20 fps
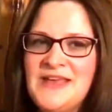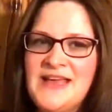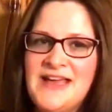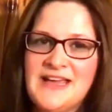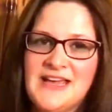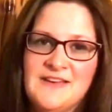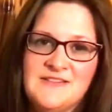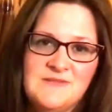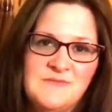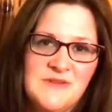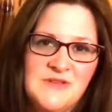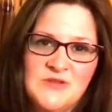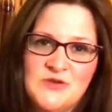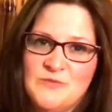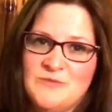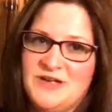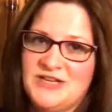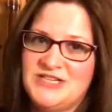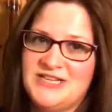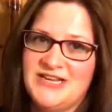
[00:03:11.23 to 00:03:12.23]
It gives me so
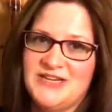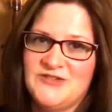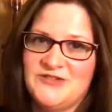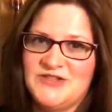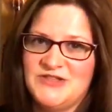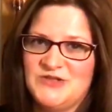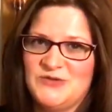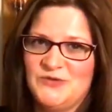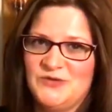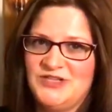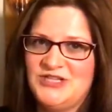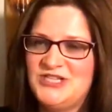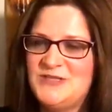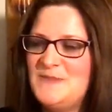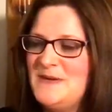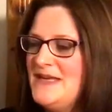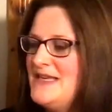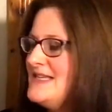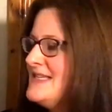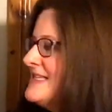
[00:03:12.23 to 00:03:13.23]
much extra storage
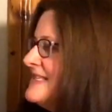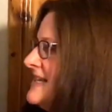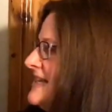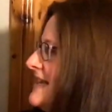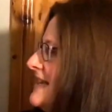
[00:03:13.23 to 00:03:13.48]
space.